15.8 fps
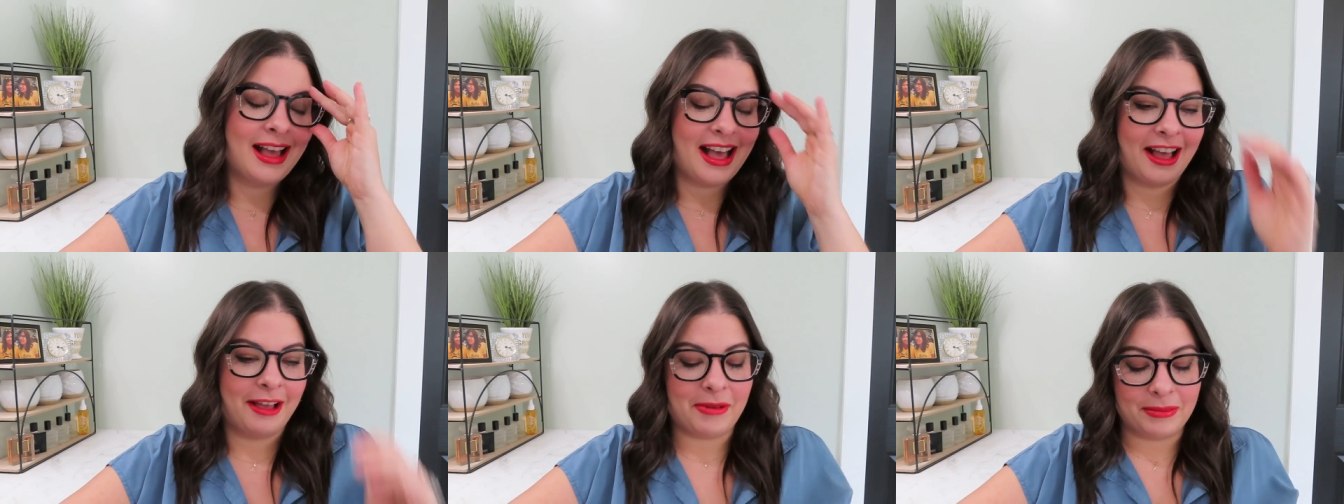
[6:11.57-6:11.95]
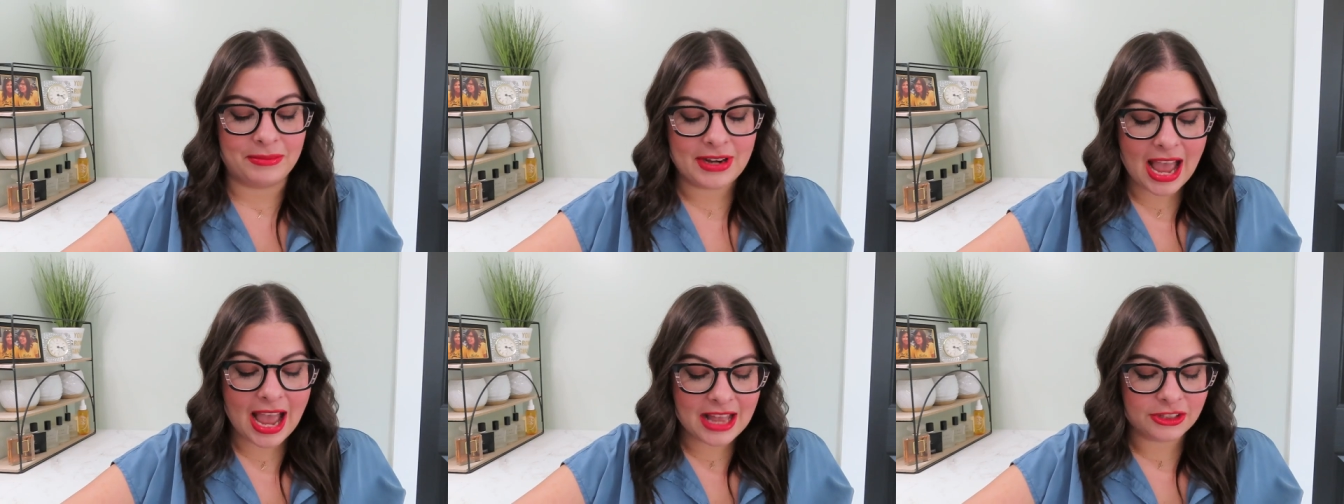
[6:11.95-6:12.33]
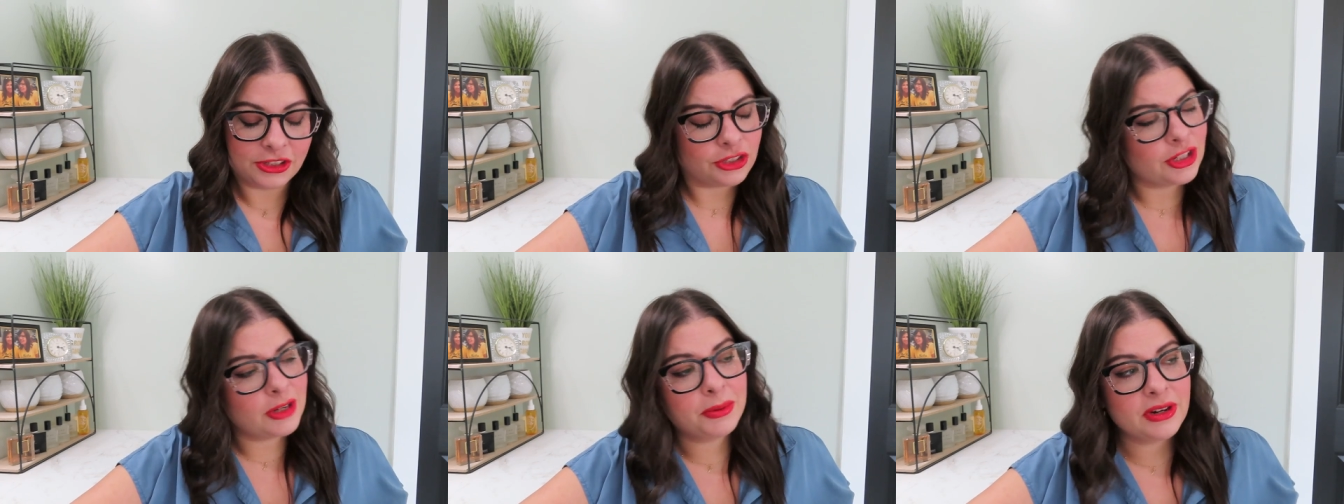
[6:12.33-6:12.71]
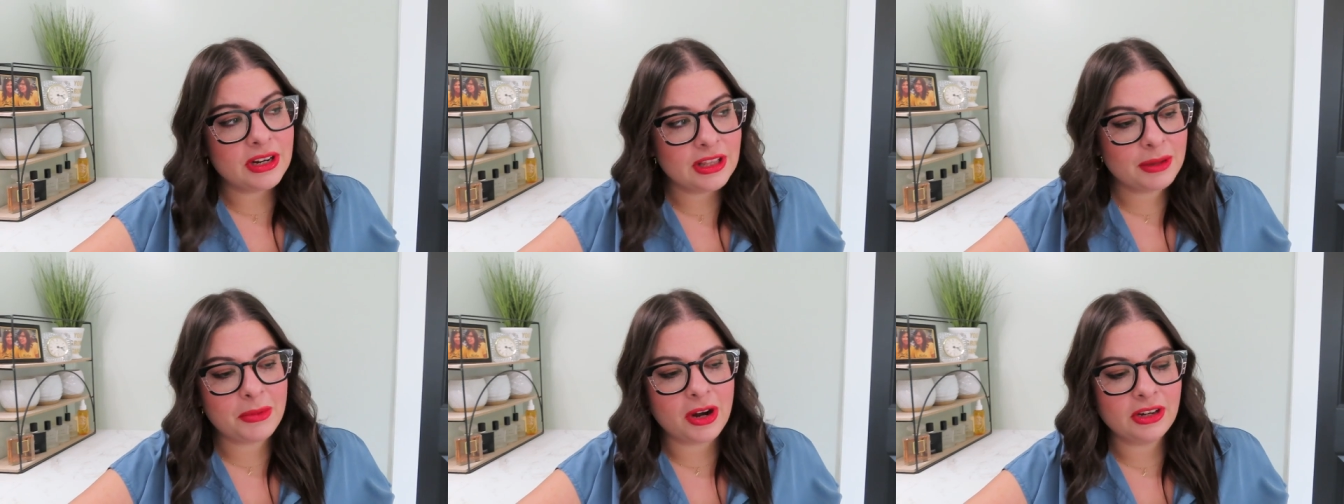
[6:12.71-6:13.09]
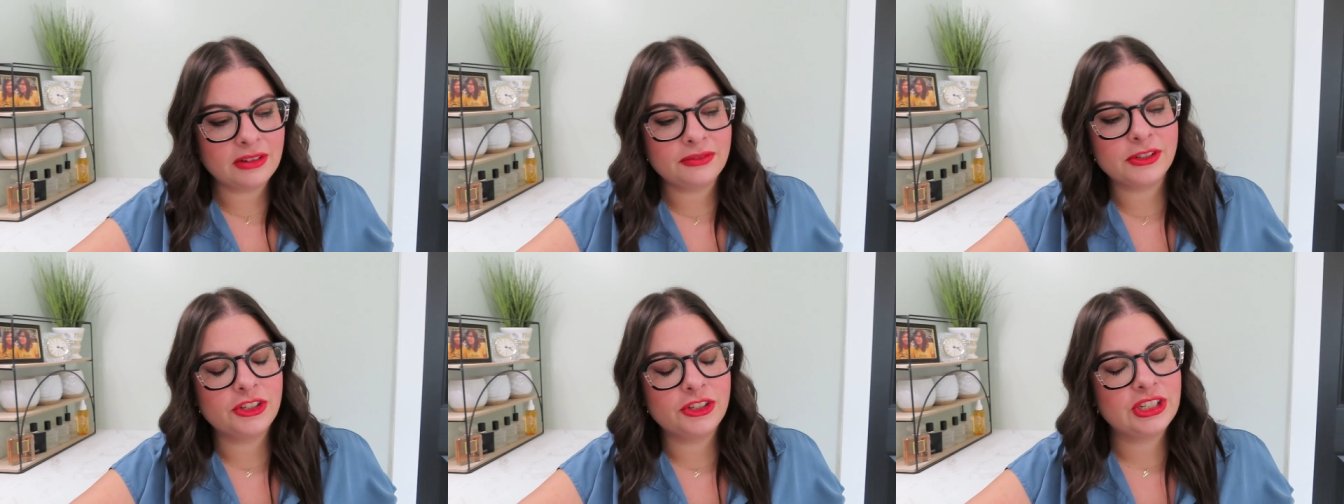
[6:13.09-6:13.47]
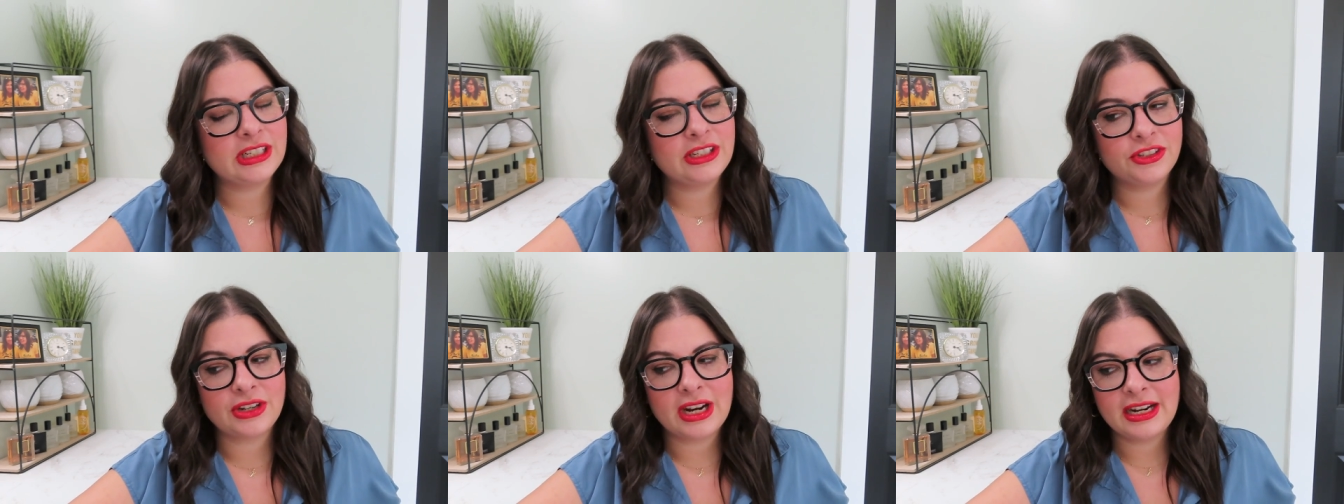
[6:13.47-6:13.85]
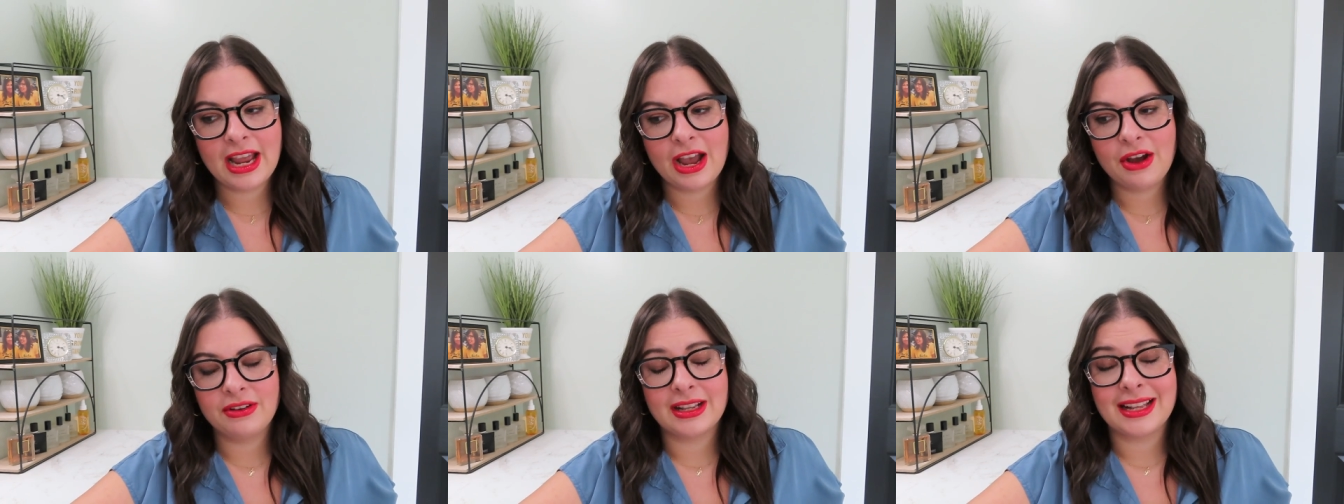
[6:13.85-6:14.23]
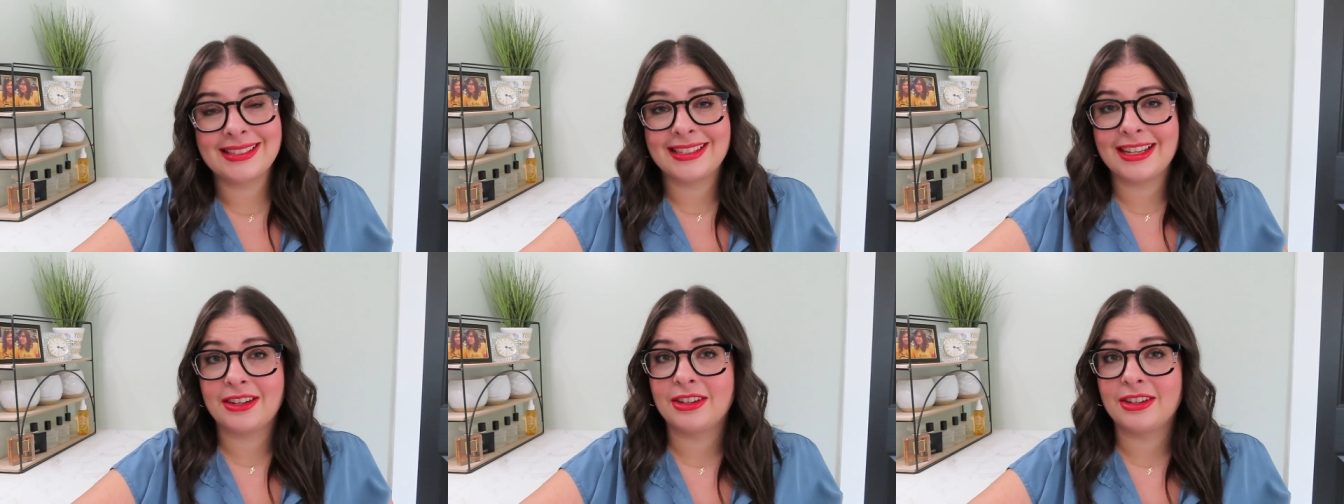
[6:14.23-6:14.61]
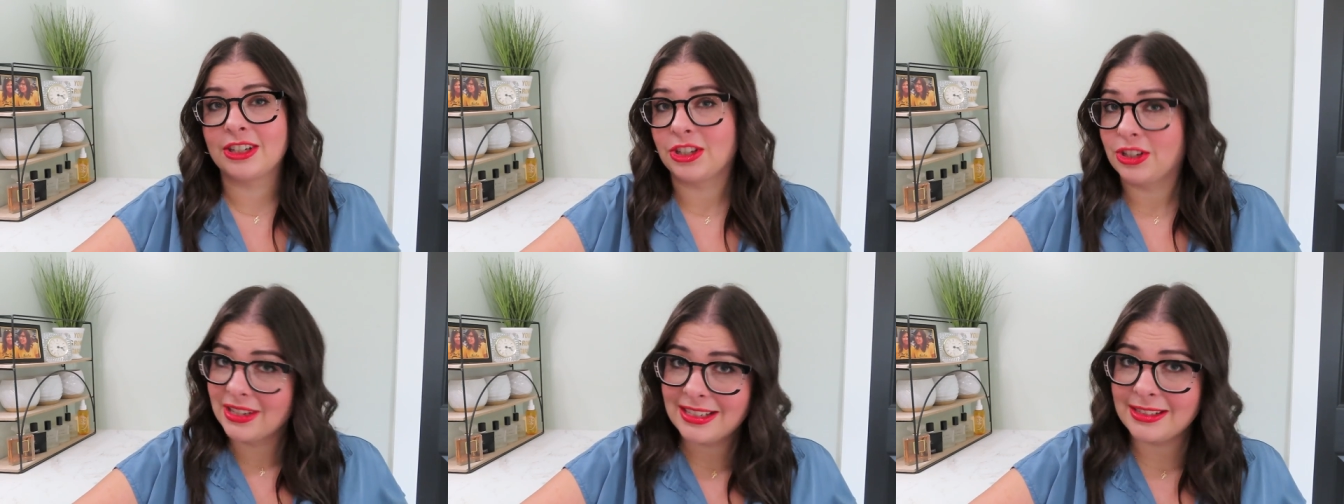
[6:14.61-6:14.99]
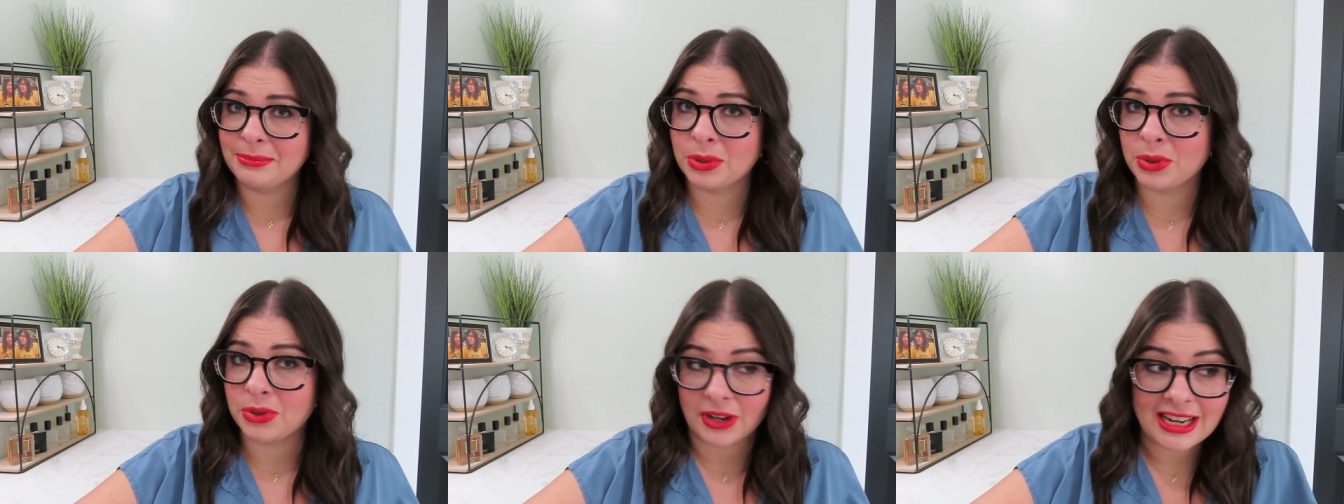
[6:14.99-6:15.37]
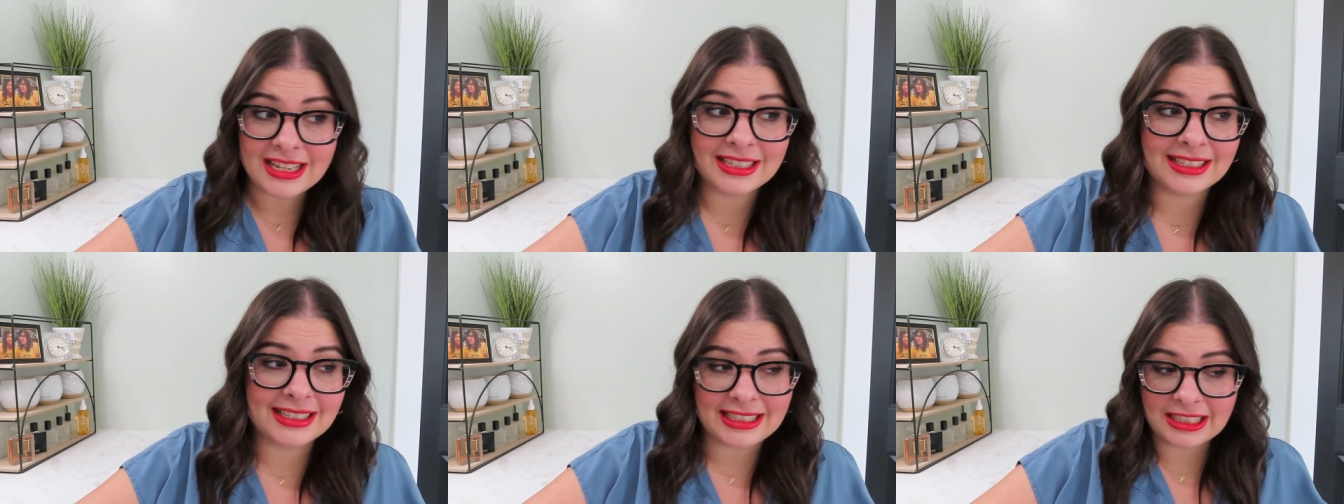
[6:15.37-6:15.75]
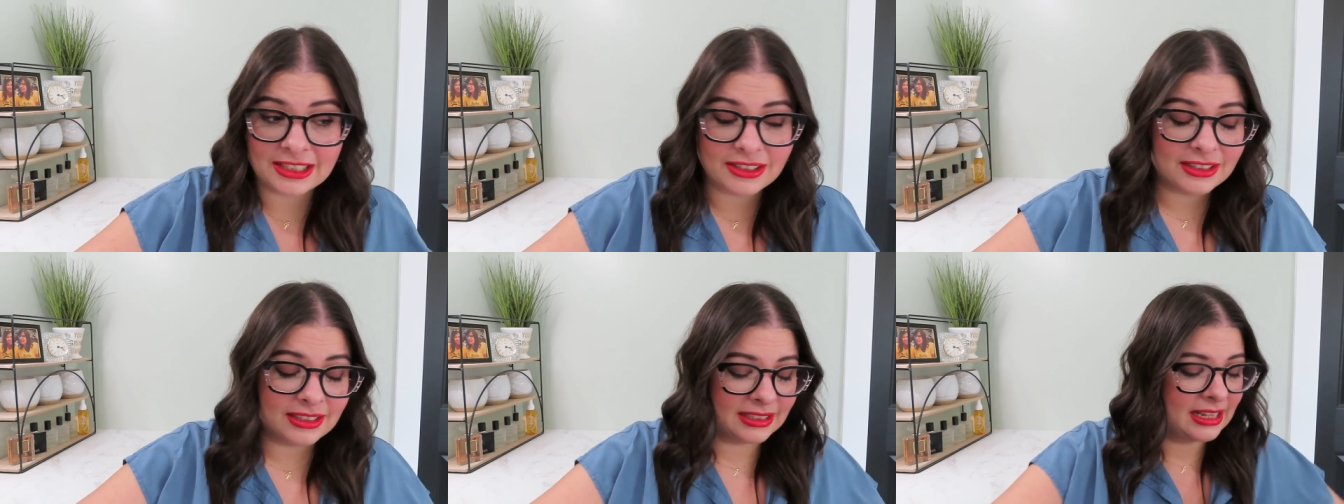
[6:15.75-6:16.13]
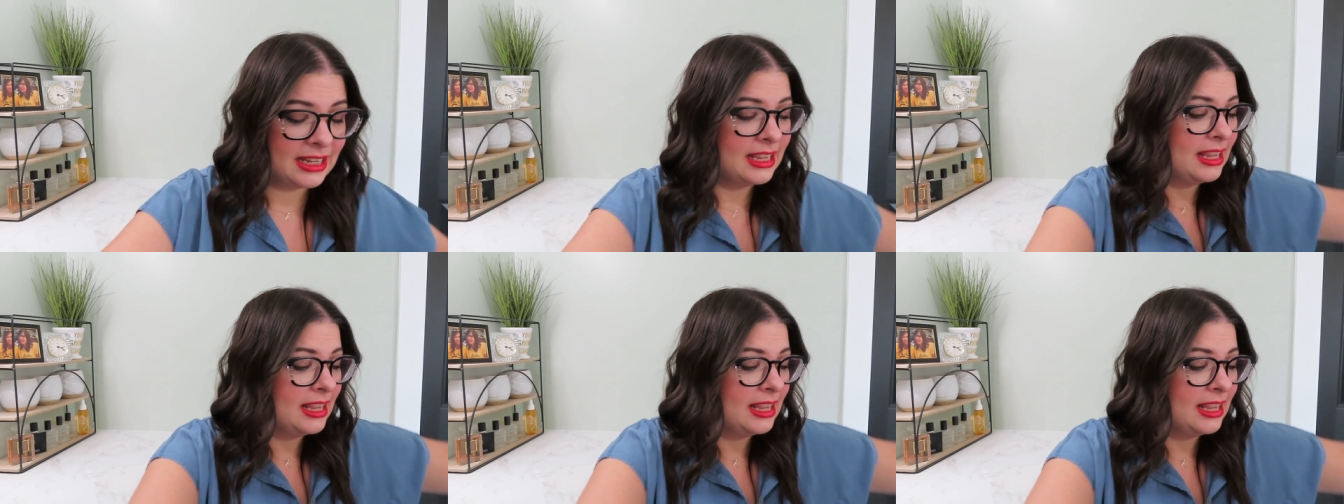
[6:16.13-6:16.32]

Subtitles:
I'm not super in the market for jeans right now unless they're a good price deal.